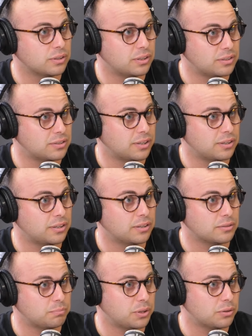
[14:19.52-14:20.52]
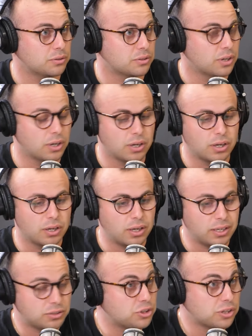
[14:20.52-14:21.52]
it is oh, tedious yeah. because
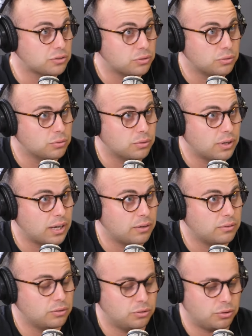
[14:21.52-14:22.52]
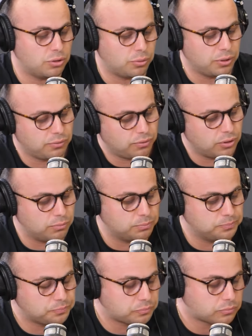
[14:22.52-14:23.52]
it's just you and you're going
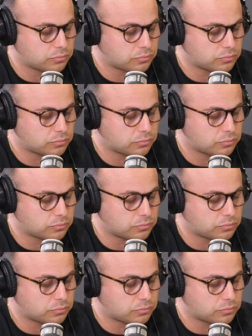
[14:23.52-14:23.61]
from